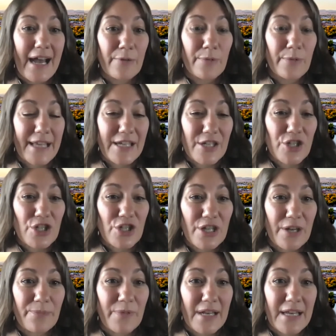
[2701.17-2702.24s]

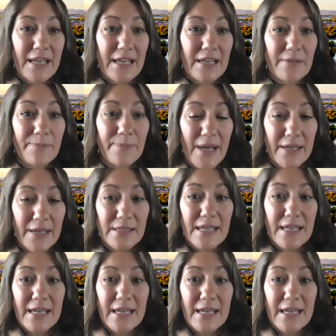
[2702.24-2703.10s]
relationship that he had built.